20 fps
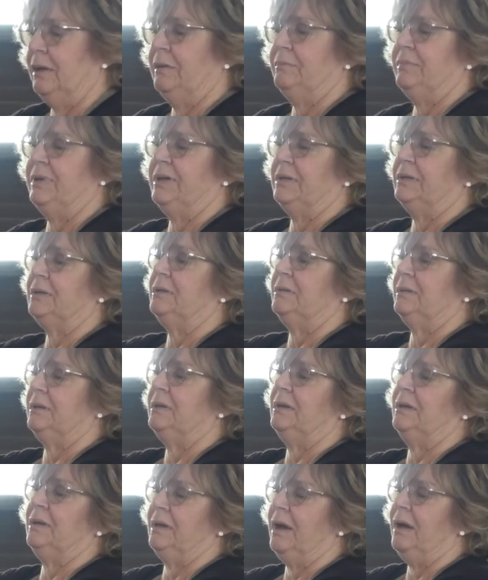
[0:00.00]
But
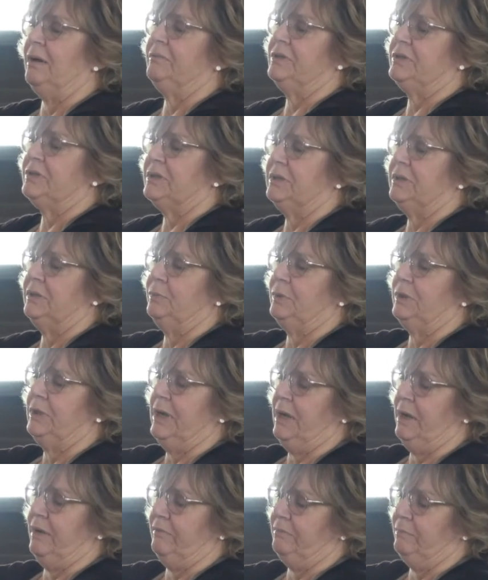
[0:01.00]
obviously you want to
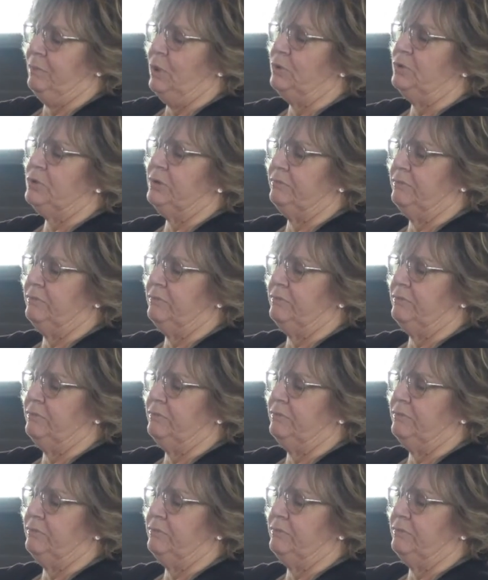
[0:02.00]
have most